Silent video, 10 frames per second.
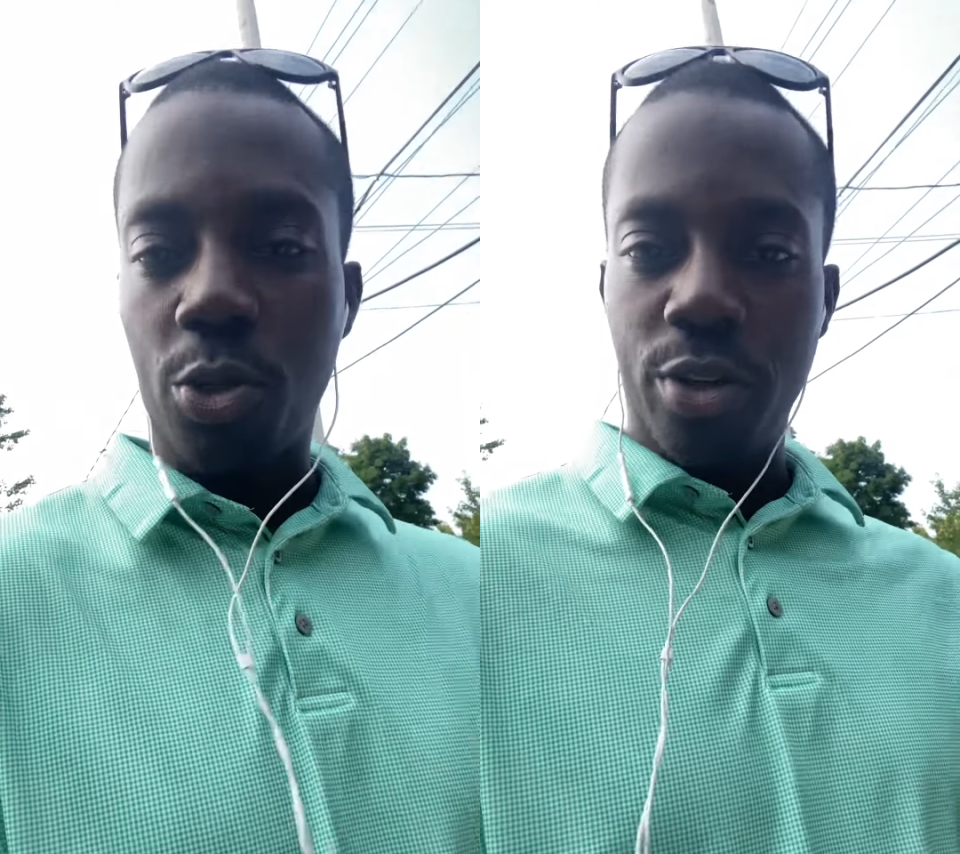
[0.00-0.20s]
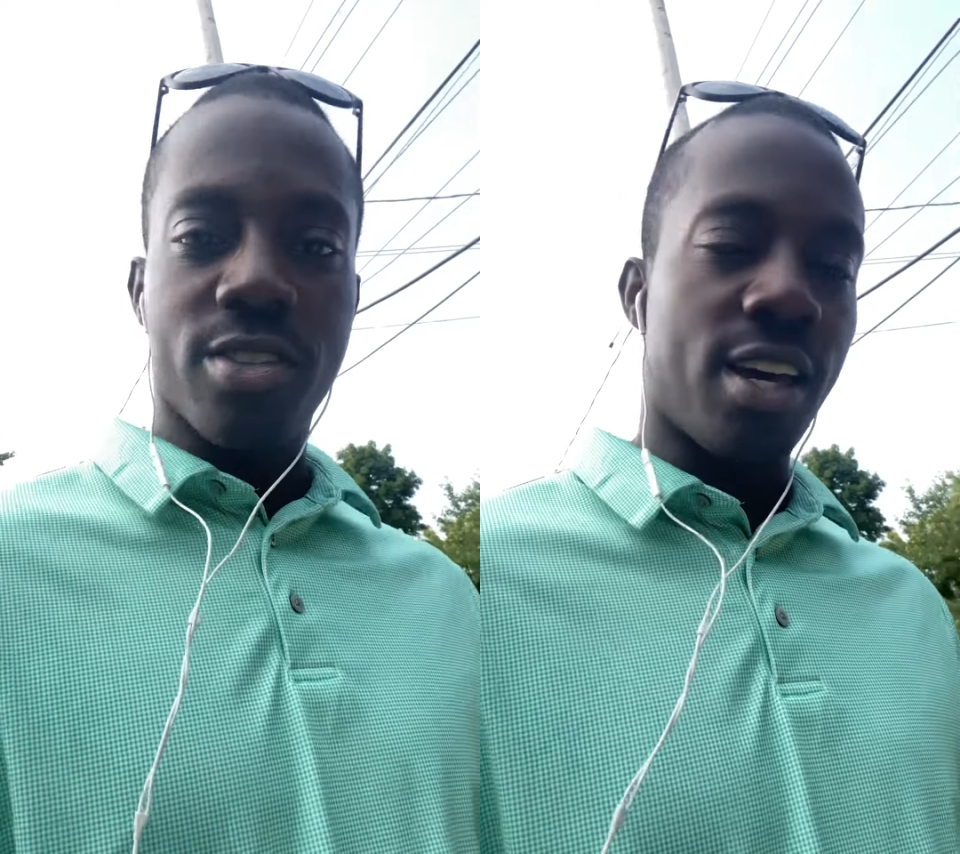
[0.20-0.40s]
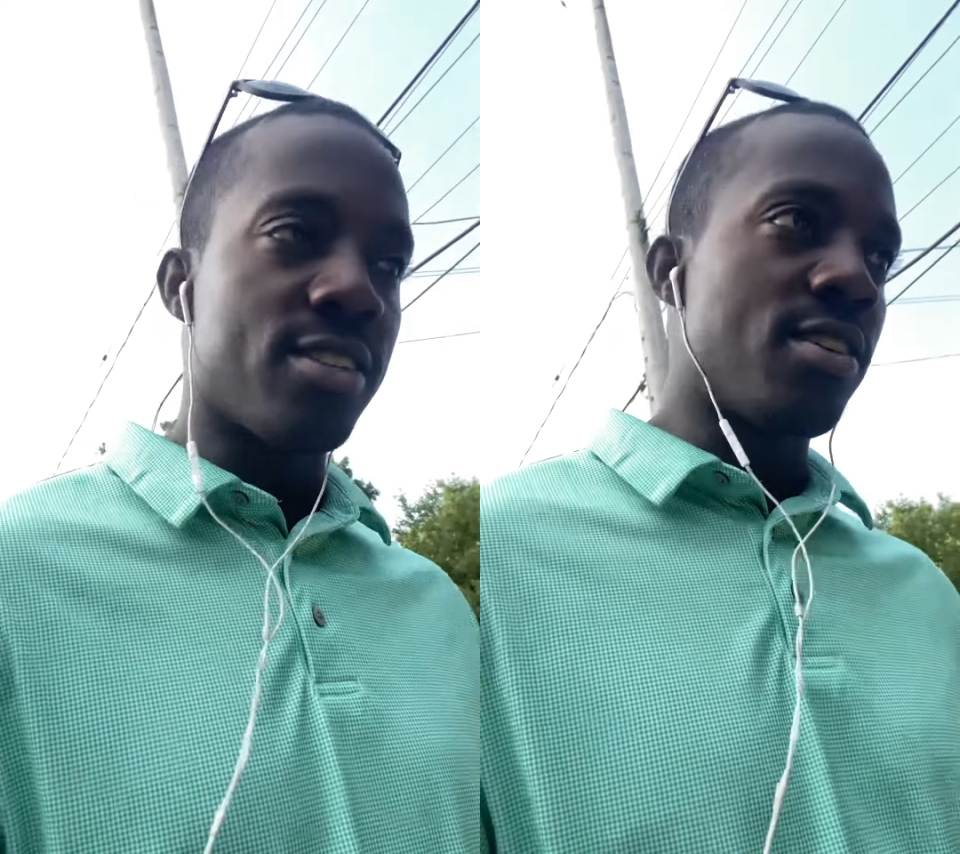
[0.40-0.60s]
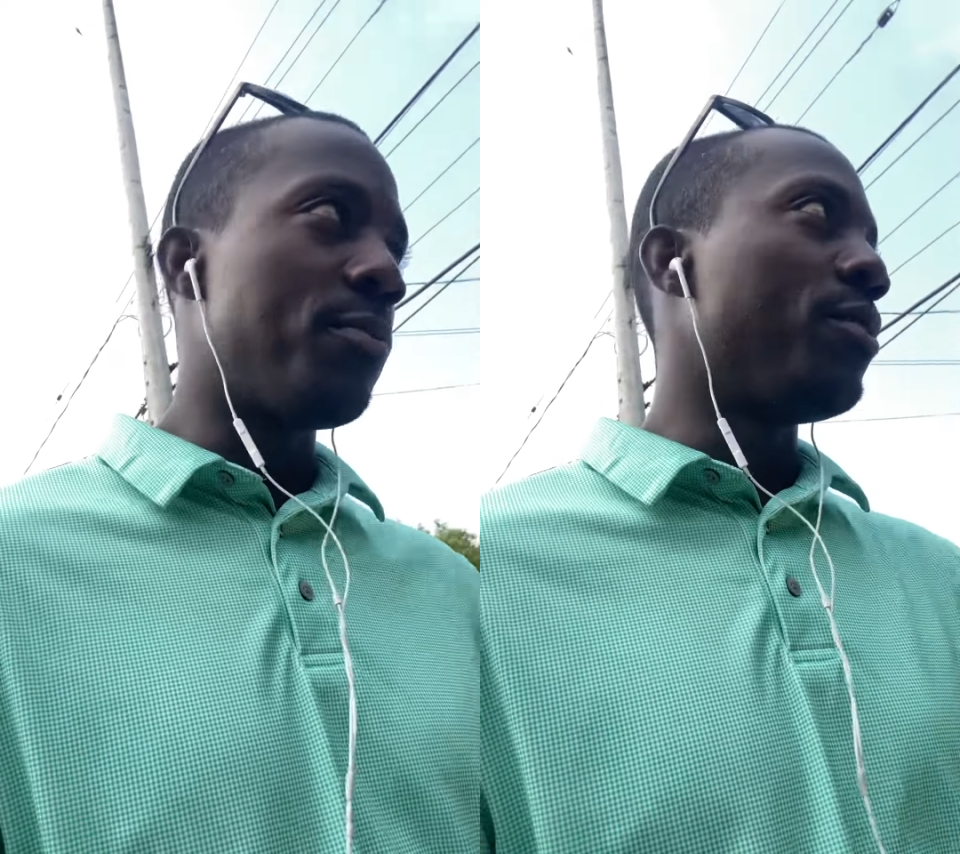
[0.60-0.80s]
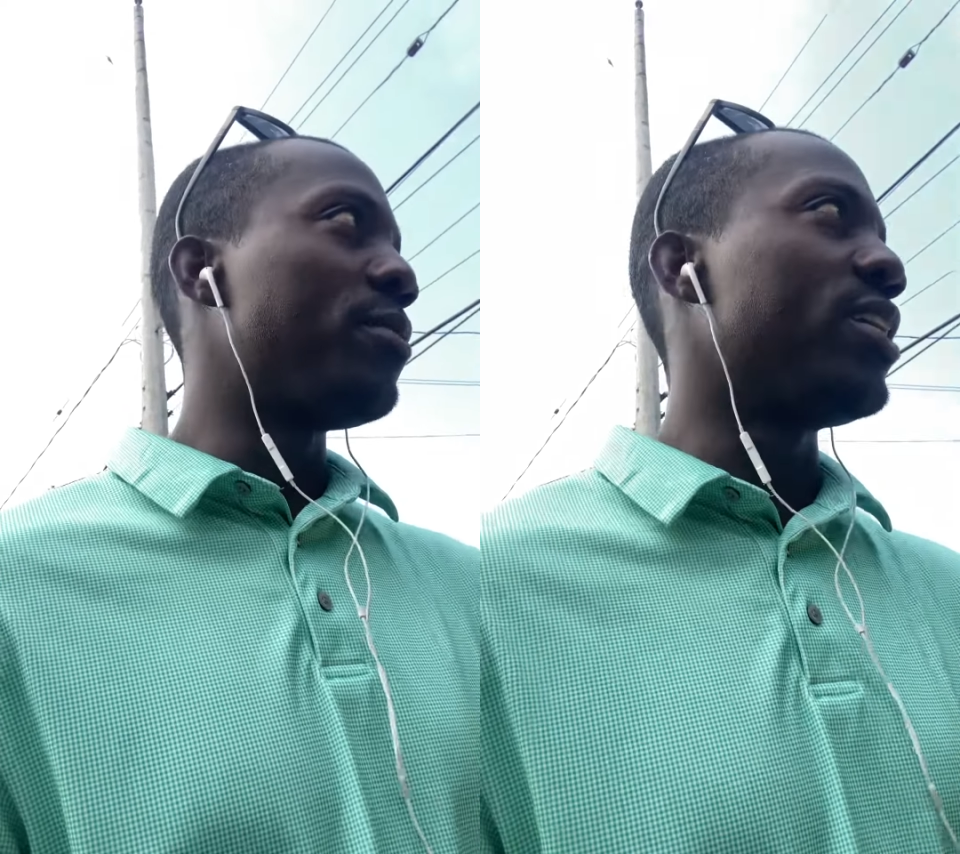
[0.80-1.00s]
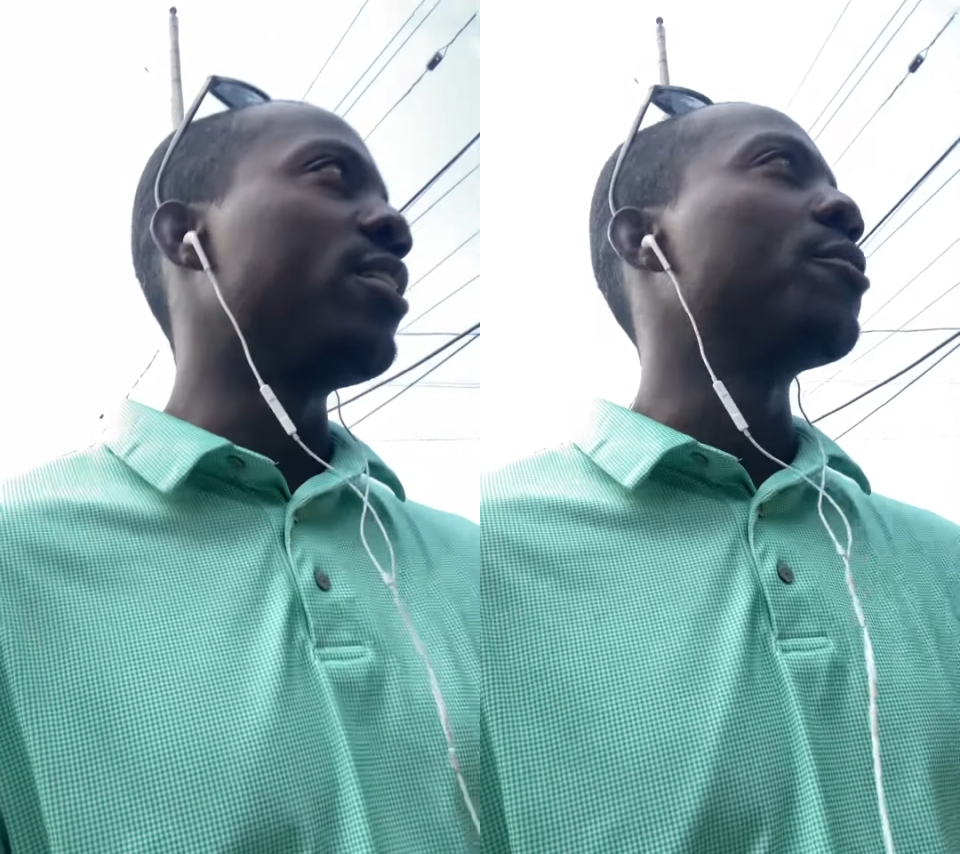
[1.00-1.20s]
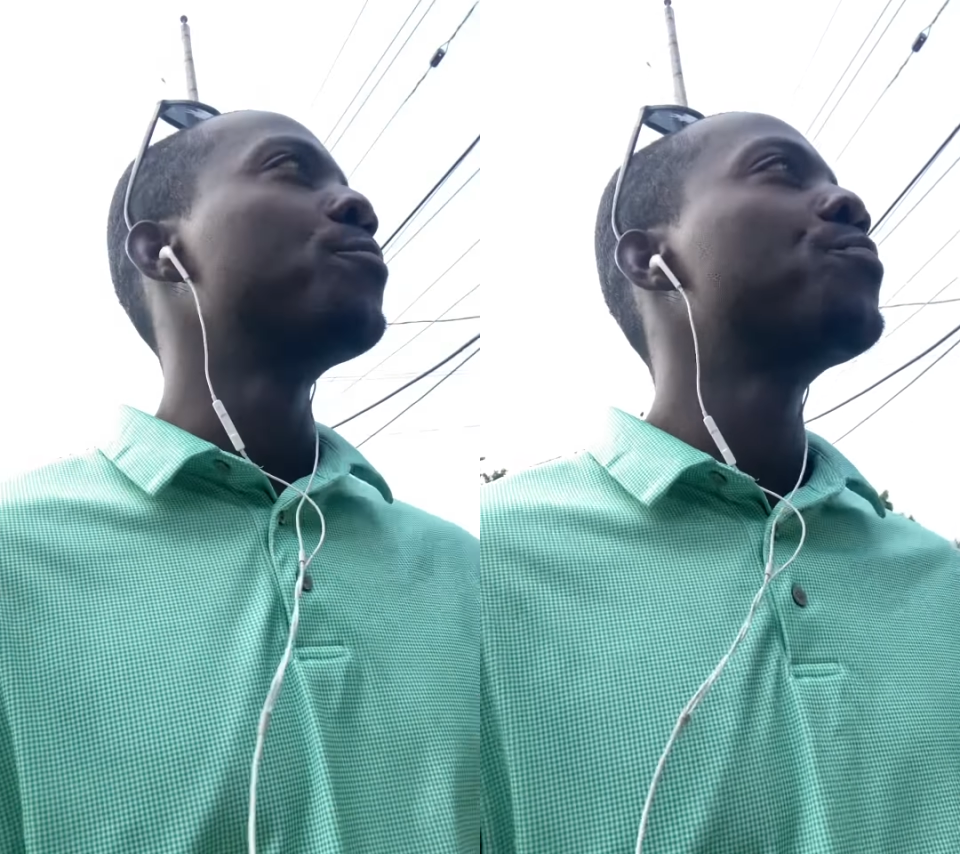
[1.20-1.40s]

criticize them in the media.